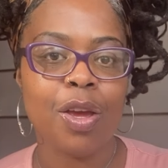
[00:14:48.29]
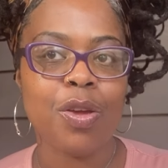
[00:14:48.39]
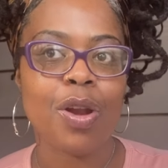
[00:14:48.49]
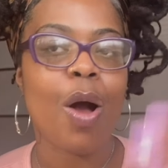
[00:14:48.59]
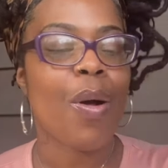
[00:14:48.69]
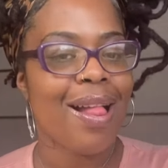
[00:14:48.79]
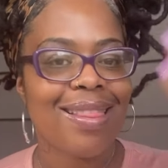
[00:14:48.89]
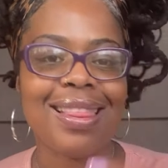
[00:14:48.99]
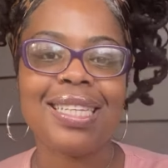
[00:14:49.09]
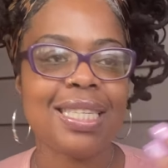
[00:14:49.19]
you know,
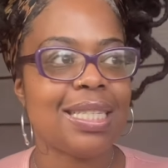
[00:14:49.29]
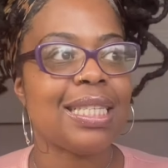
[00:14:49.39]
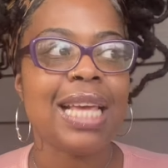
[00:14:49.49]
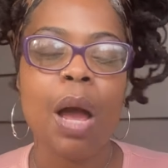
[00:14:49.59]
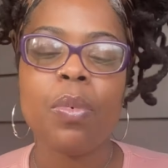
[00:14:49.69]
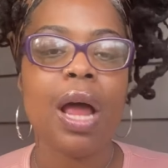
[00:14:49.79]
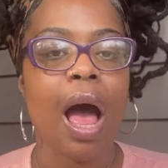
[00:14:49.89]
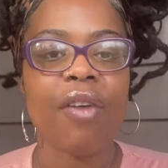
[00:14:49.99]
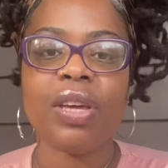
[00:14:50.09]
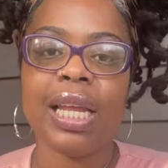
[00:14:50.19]
this is the time when
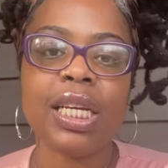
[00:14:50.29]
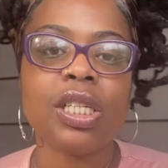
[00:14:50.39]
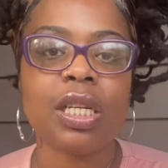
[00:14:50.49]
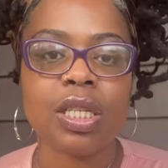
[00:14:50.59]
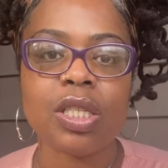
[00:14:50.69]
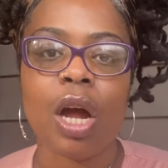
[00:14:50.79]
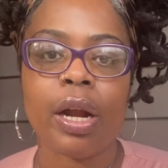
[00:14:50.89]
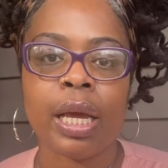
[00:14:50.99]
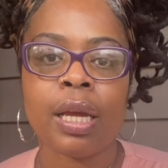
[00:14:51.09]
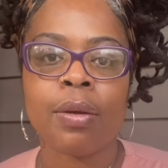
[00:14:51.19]
the ovulation is
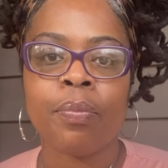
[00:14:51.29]
starting.